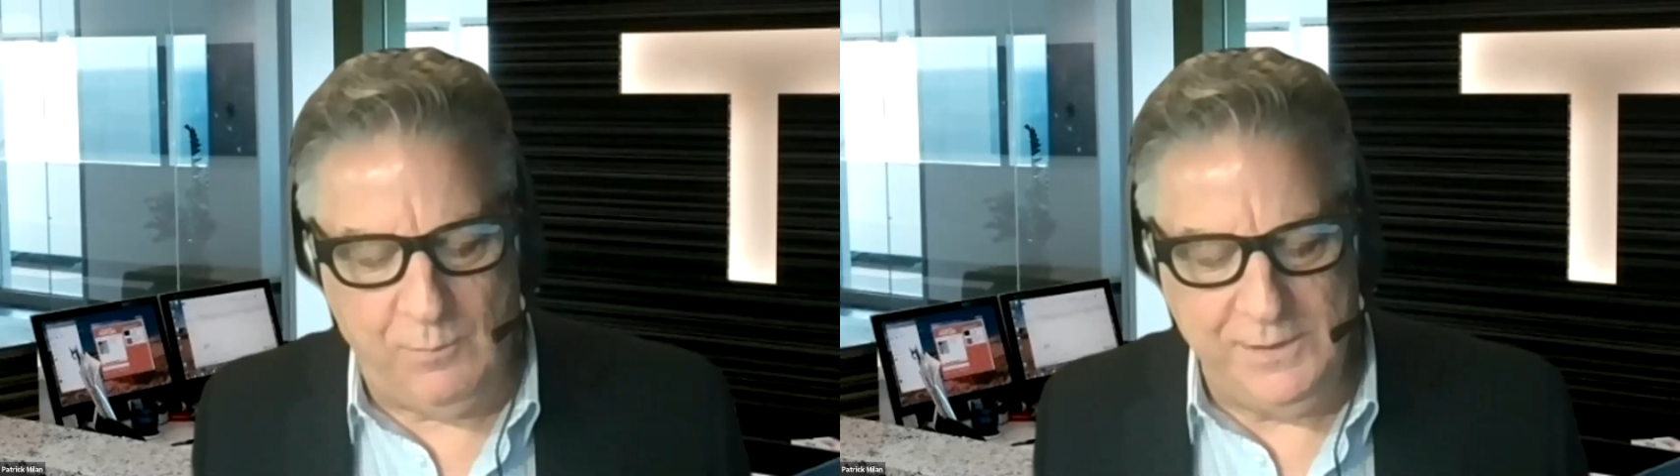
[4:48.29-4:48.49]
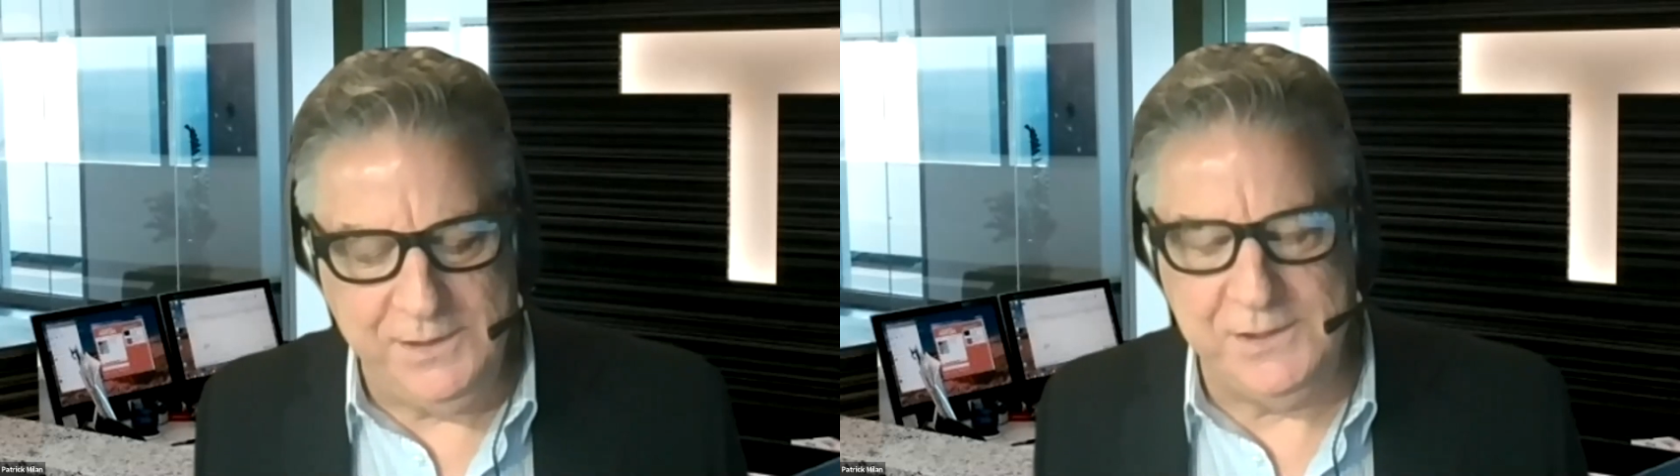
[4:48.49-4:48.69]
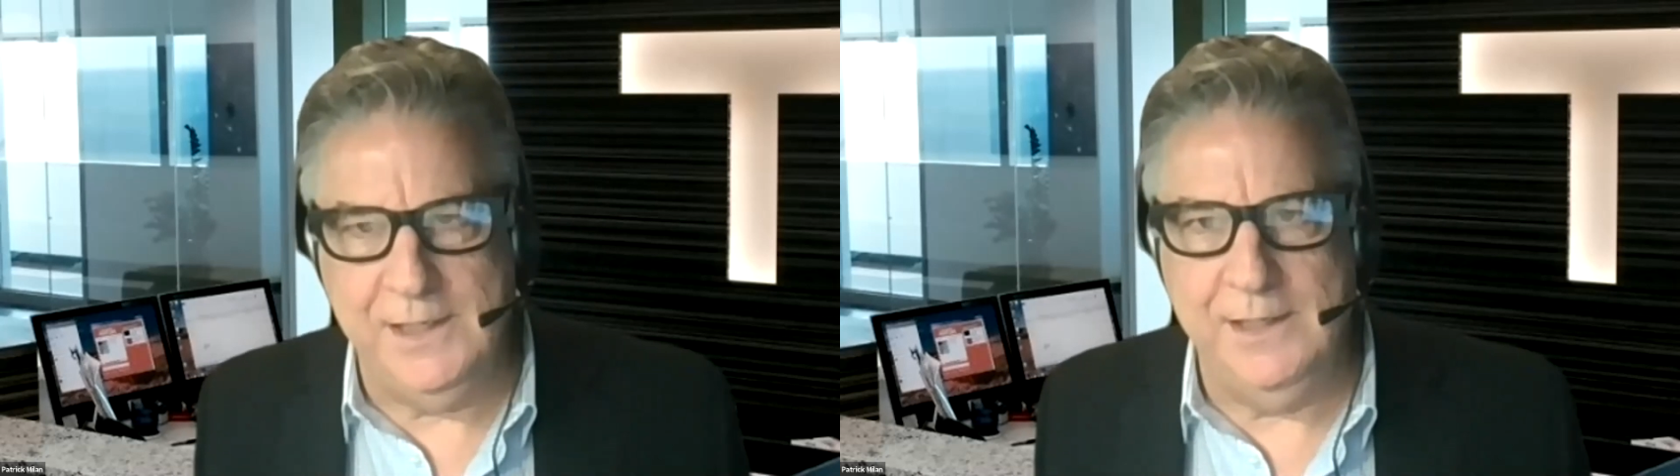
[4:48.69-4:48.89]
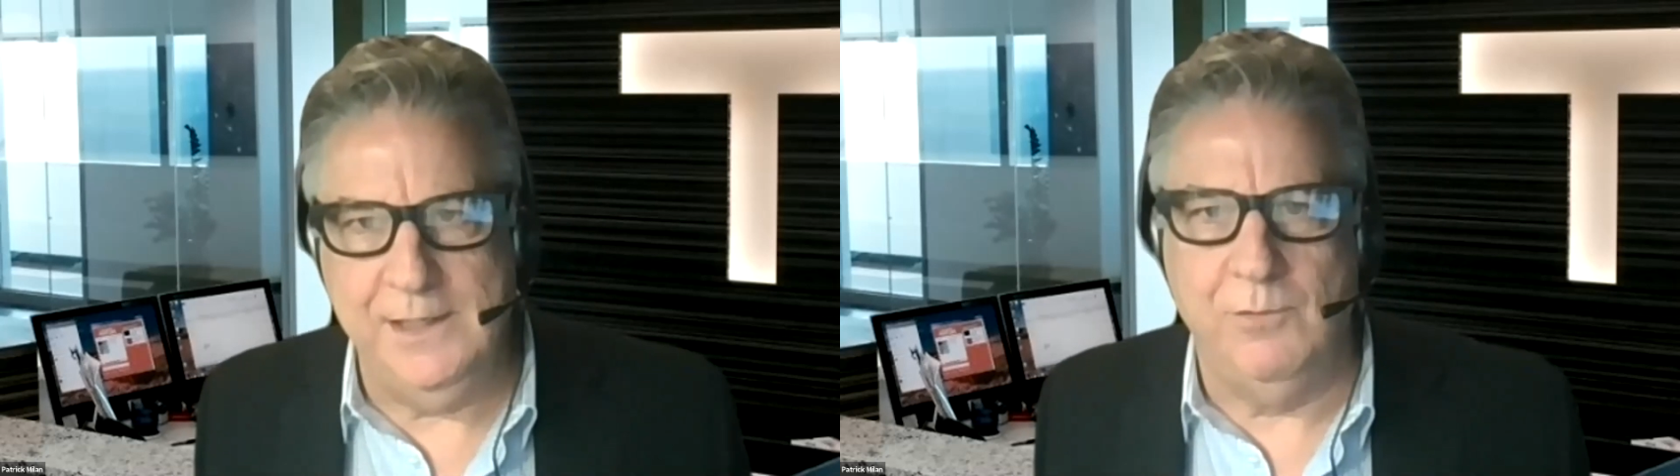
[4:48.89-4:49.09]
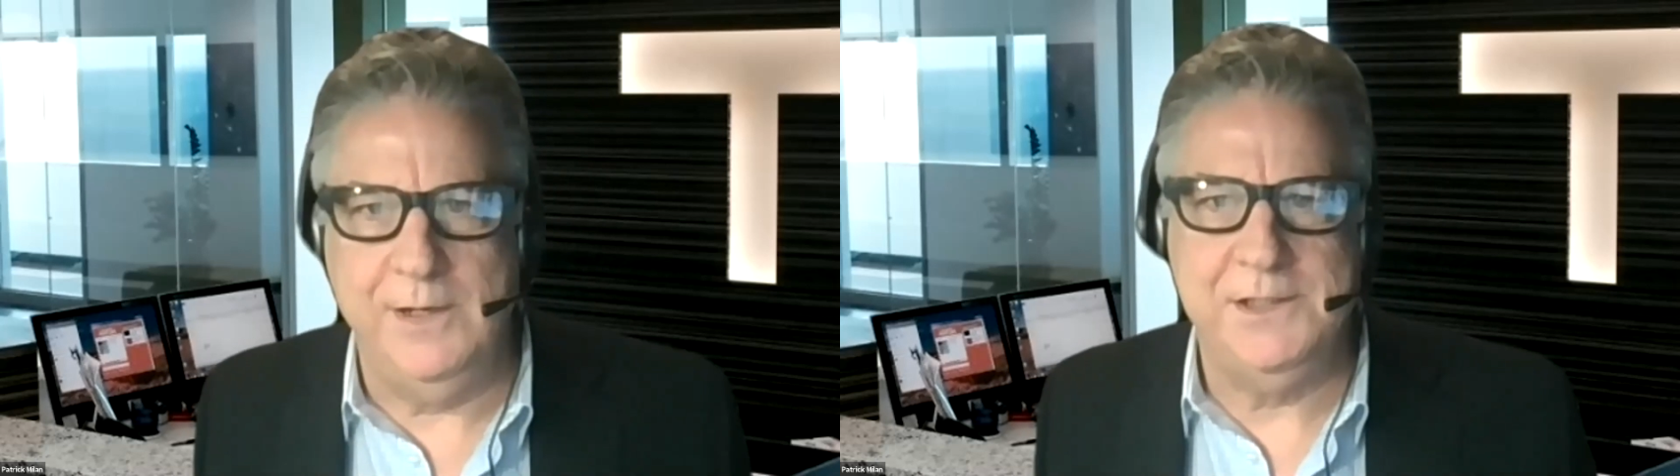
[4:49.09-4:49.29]
What is
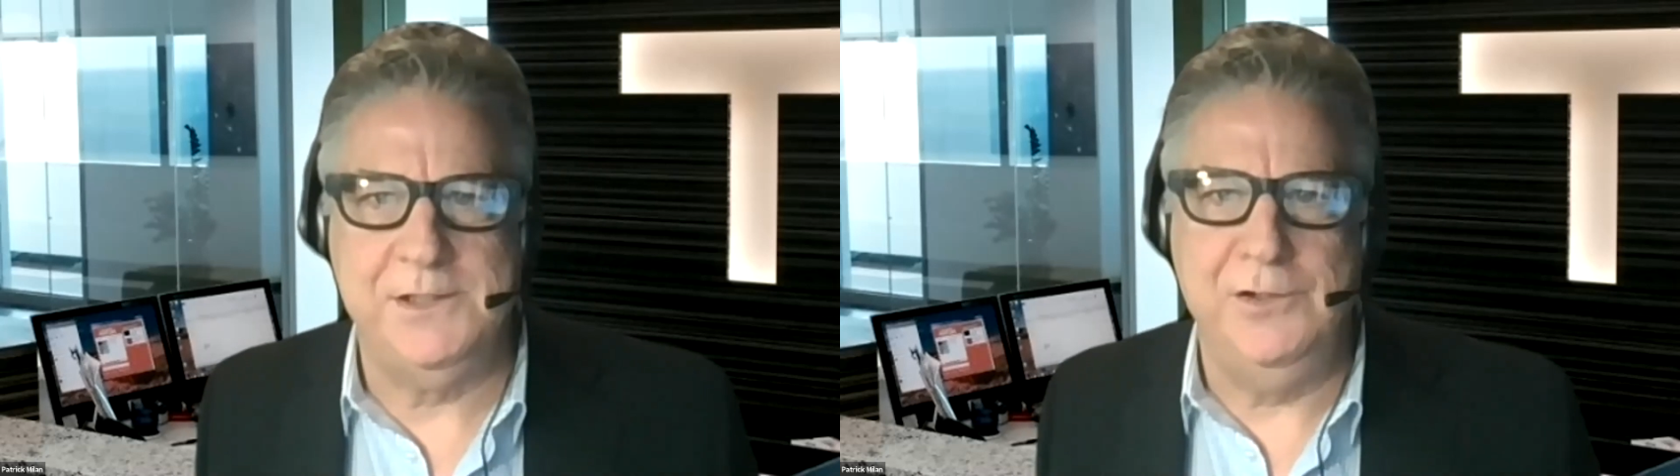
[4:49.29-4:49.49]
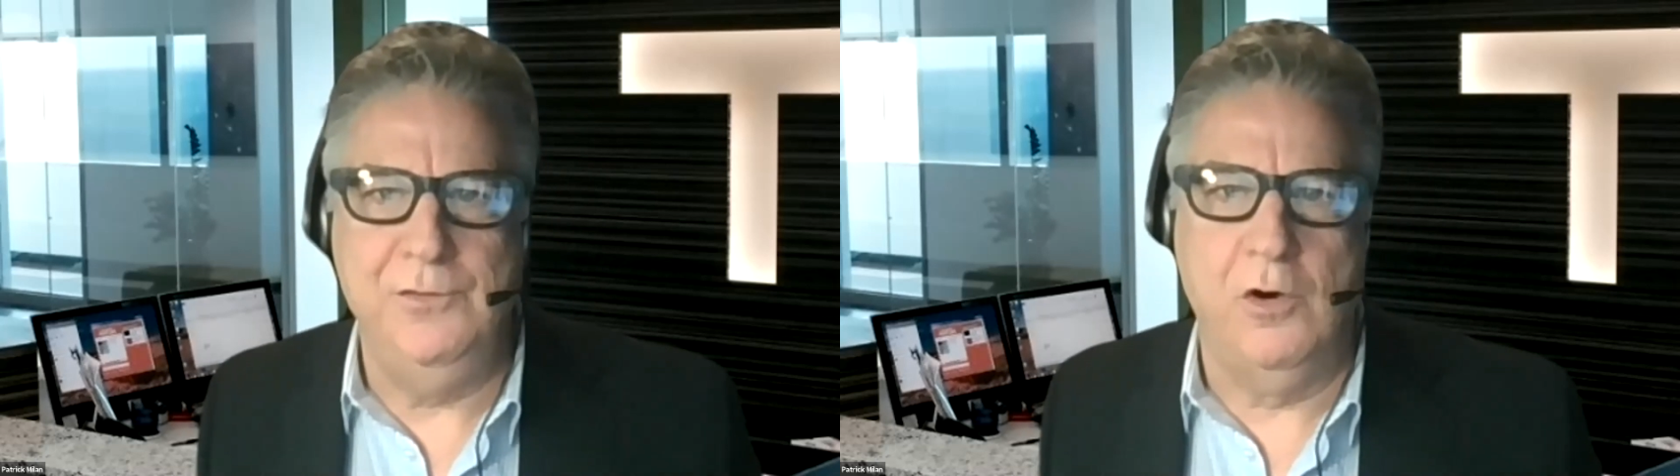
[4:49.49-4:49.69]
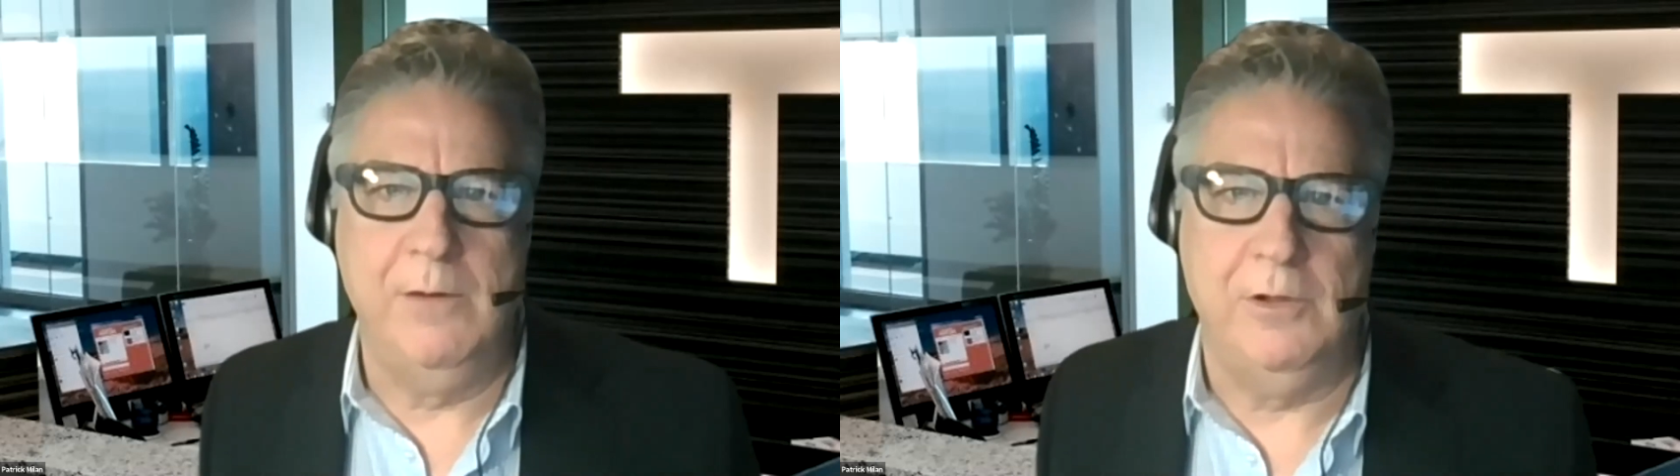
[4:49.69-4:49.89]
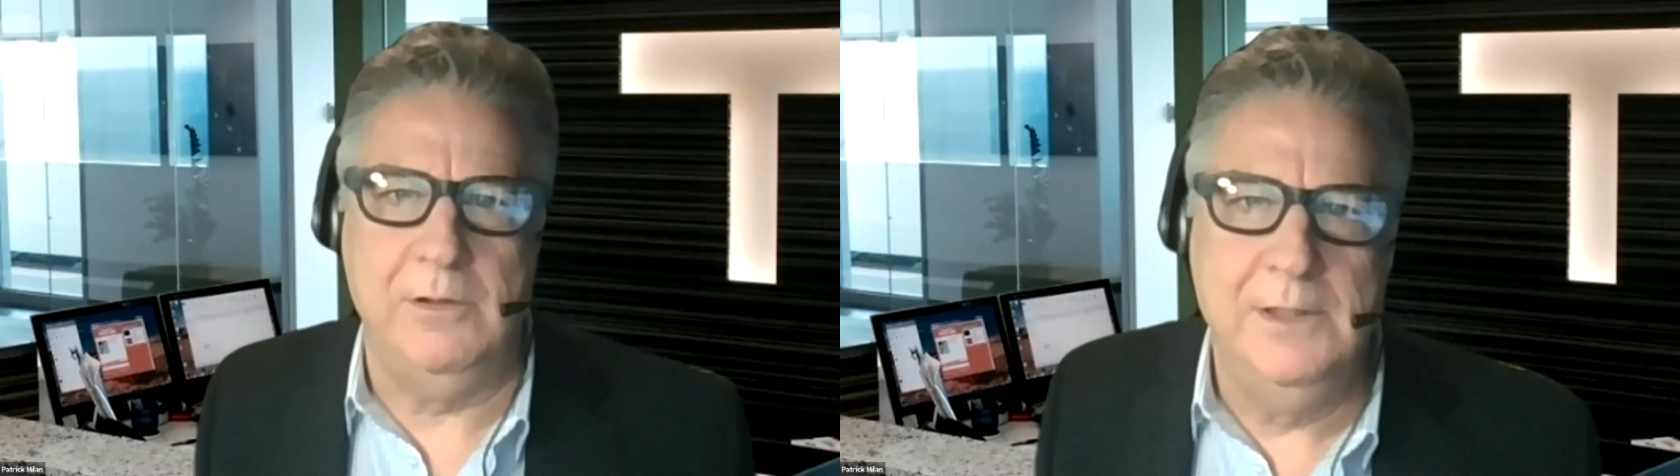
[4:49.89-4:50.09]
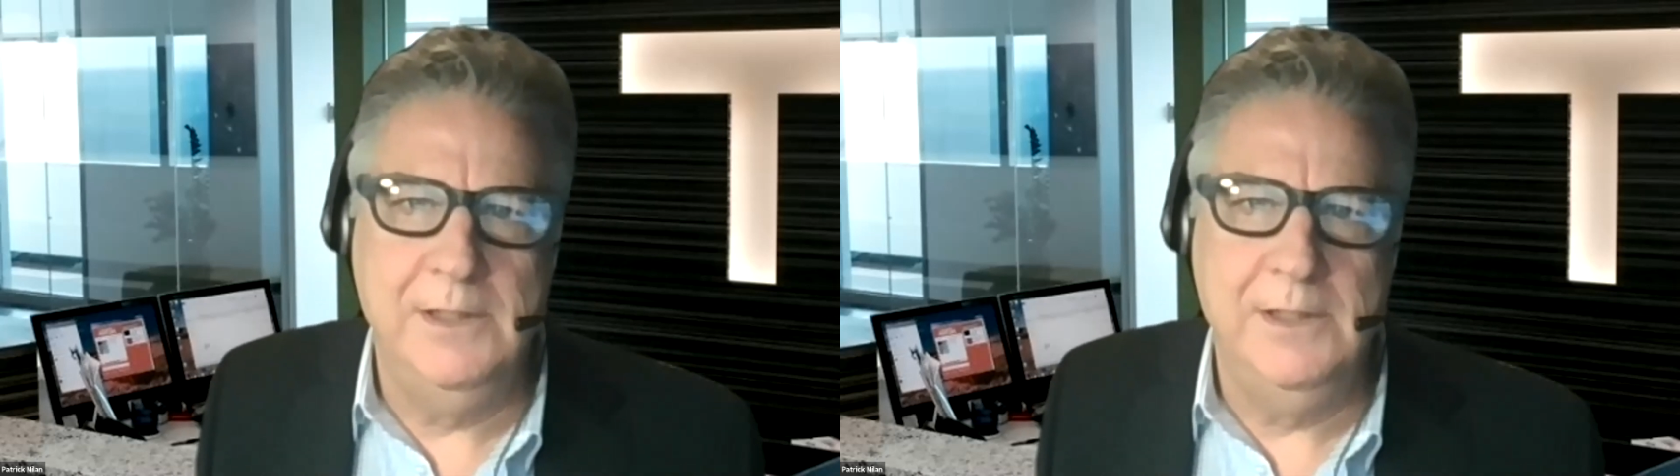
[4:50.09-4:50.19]
the new normal